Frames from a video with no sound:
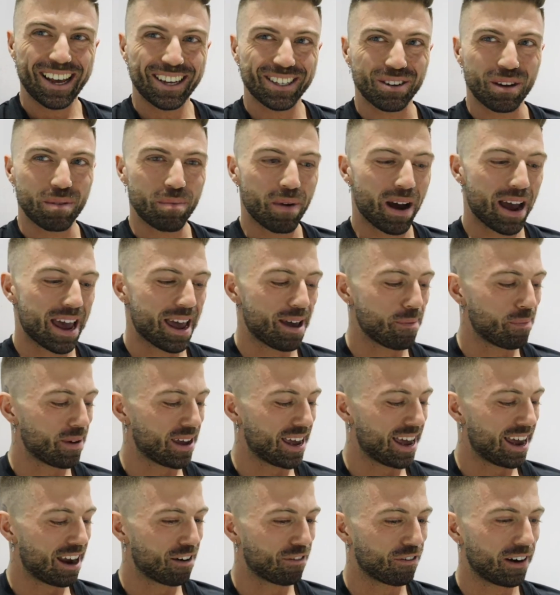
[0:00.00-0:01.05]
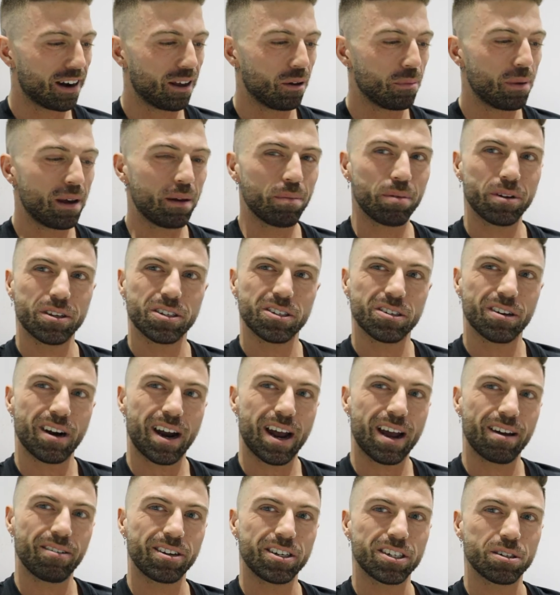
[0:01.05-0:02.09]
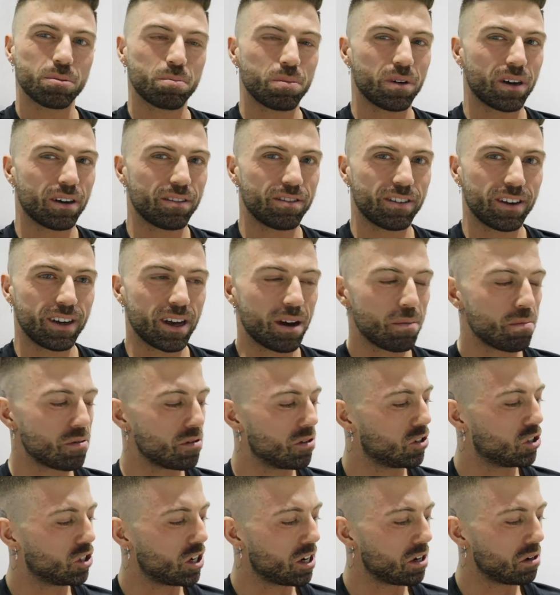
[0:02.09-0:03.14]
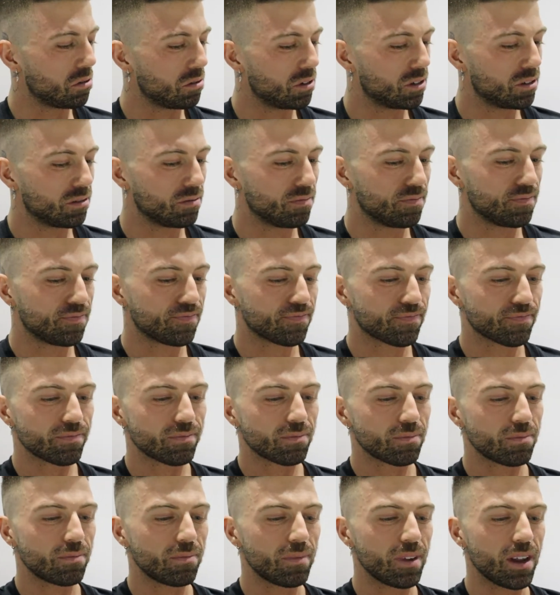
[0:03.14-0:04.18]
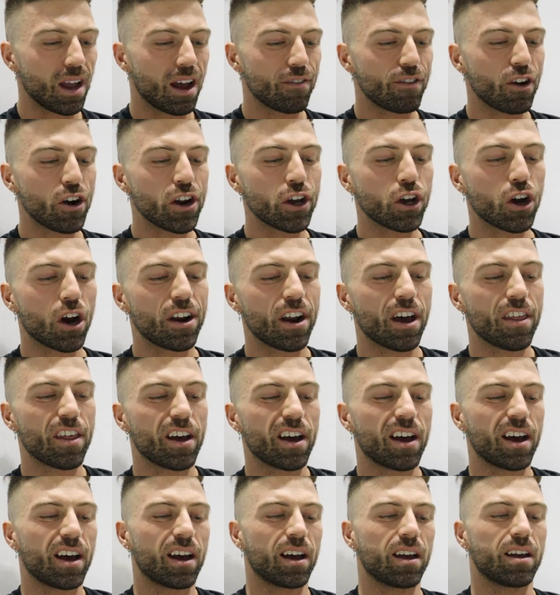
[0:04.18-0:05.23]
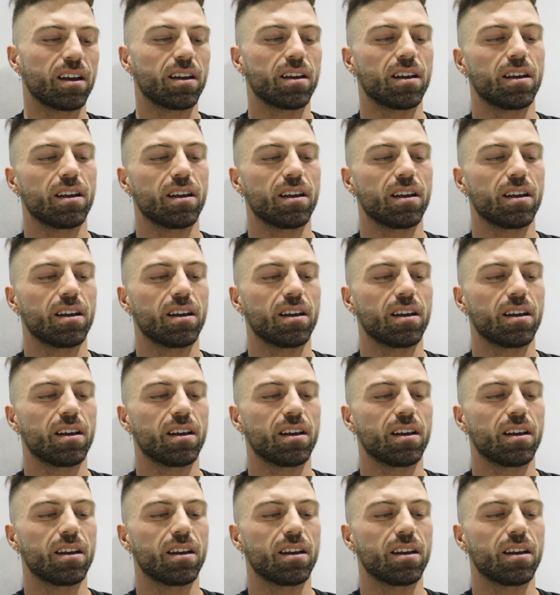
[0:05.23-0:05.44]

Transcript: So we might be here for a little bit, but it's alright. We just put our feet up and chill, and I've only got another.